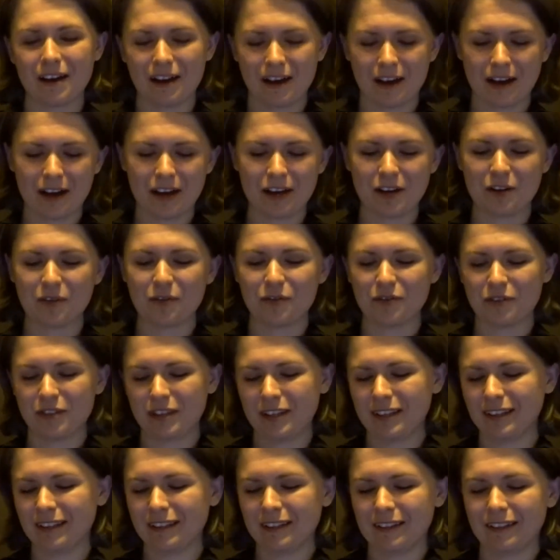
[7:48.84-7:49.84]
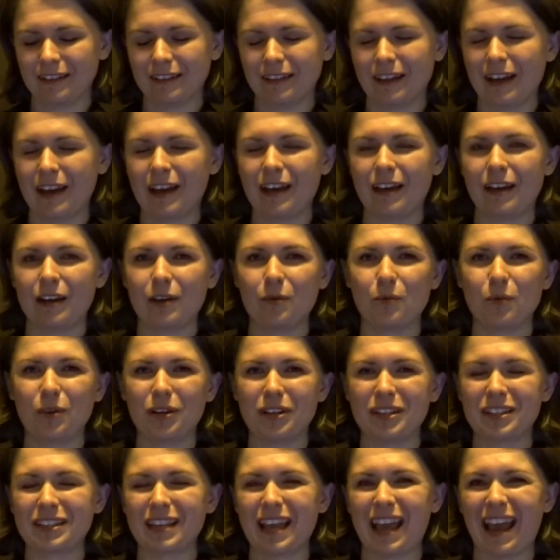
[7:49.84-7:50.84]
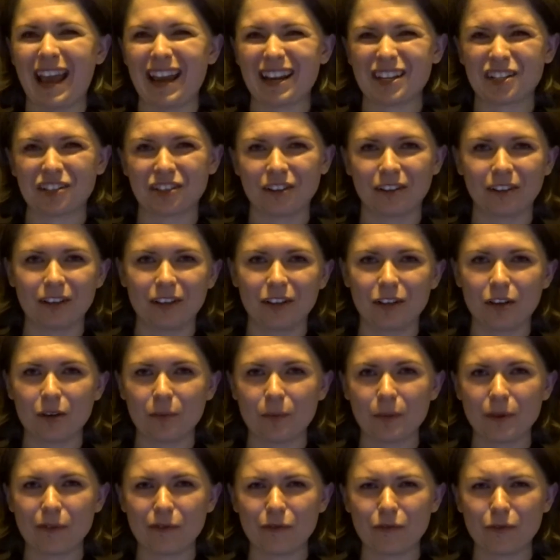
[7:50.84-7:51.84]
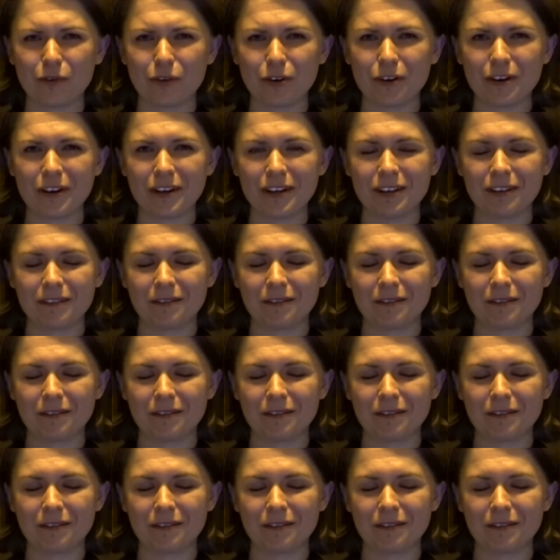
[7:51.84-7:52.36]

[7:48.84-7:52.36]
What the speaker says: I don't think anyone is actually coming for it.